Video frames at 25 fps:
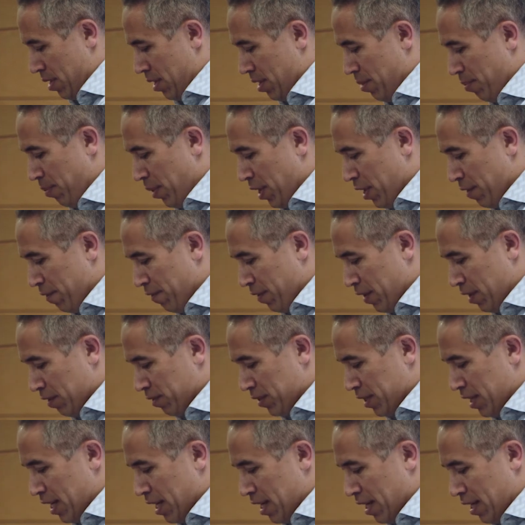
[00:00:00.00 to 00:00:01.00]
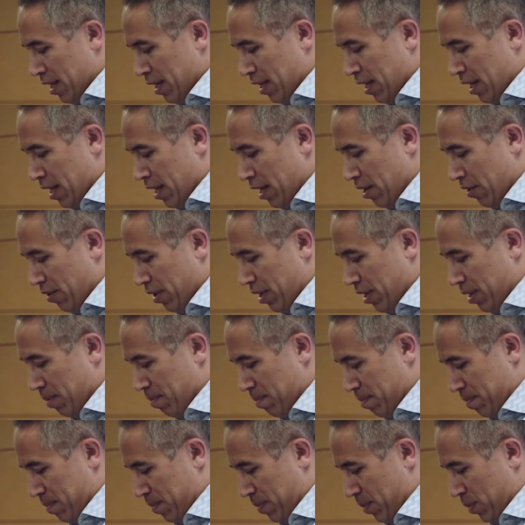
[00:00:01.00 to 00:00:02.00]
The benefit of starting in that area,
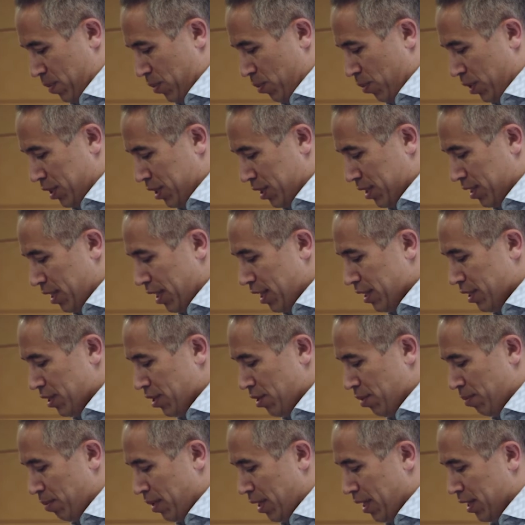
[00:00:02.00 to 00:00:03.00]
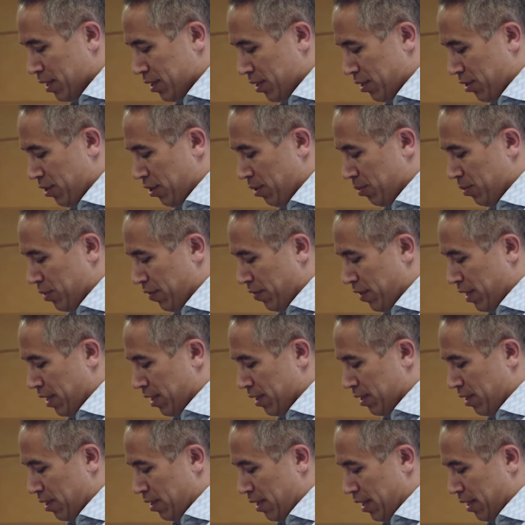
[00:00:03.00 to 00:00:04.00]
which is less complex in terms of
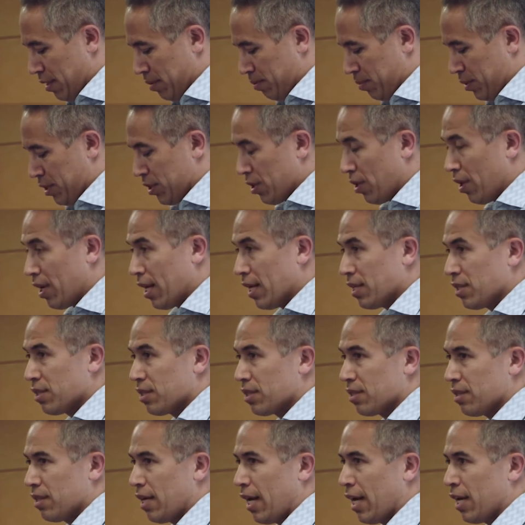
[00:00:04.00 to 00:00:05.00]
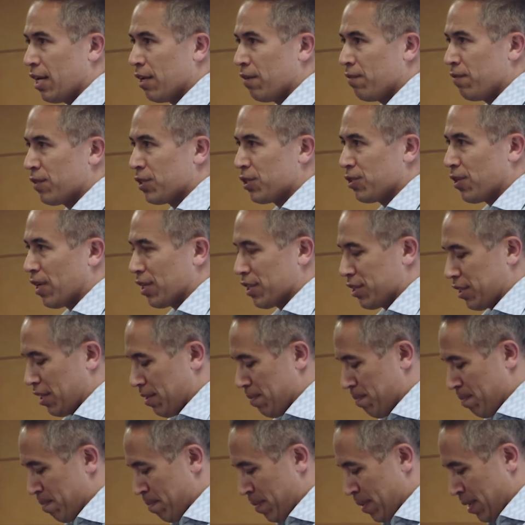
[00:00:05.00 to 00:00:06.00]
things like size and infrastructure,
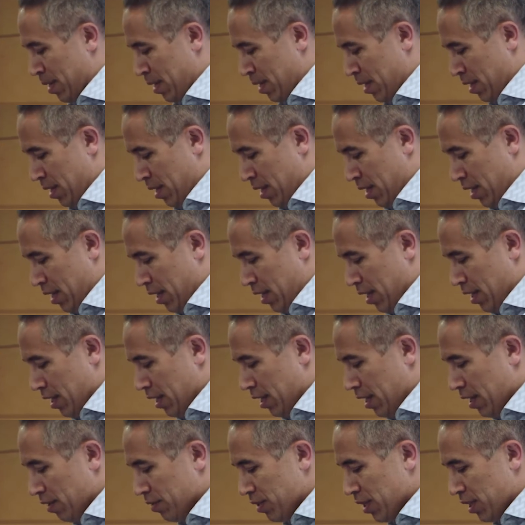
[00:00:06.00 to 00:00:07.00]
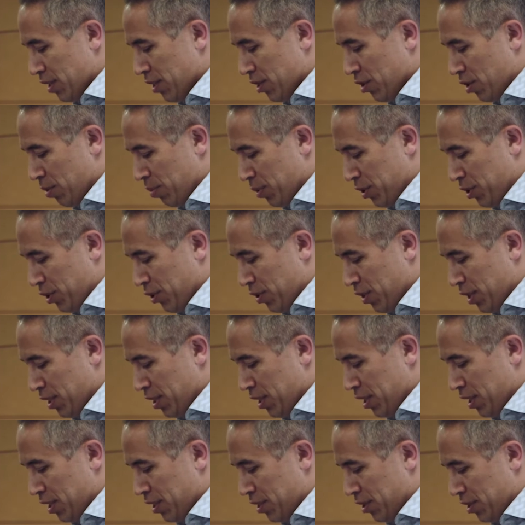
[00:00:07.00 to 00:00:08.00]
gives us an
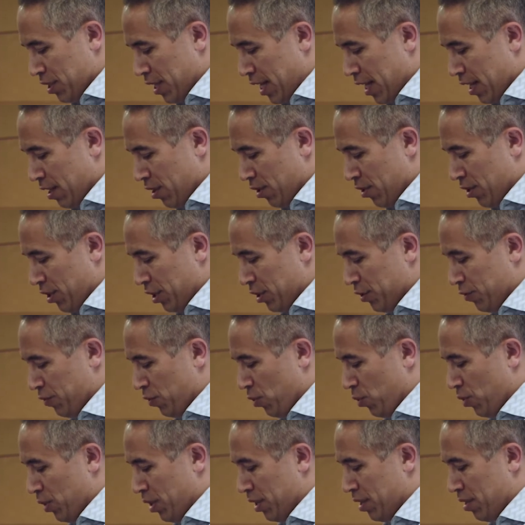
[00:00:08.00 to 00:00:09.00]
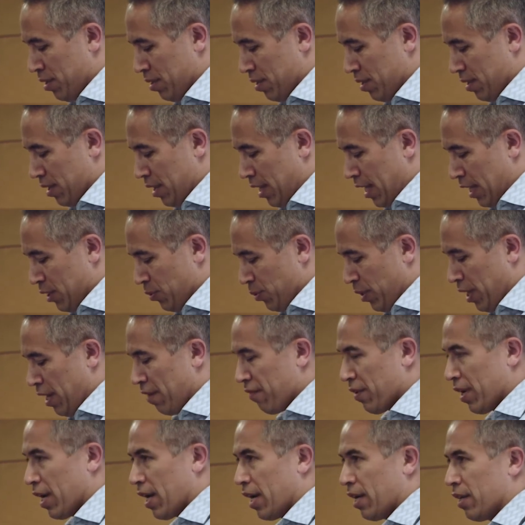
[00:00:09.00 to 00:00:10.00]
opportunity to take learnings forward as we
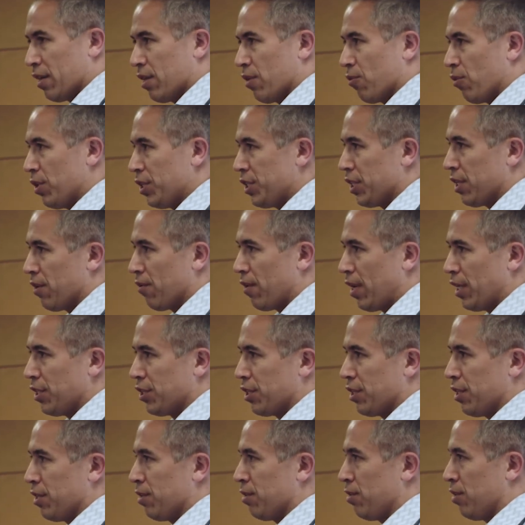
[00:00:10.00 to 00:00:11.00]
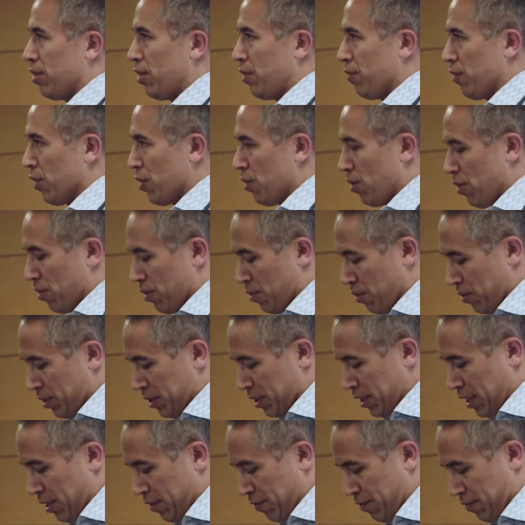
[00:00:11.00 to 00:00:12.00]
navigate the regeneration of the corridor
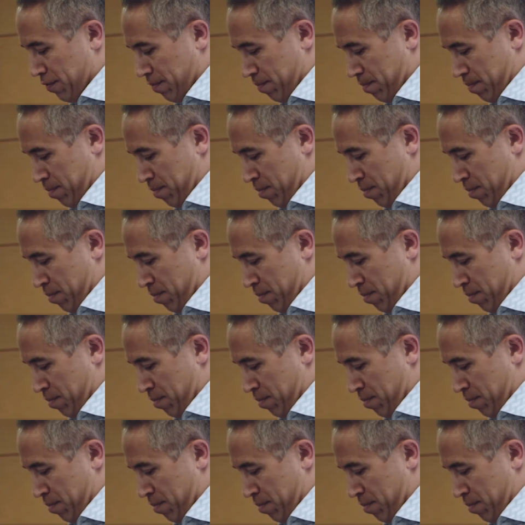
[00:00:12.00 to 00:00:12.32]
itself.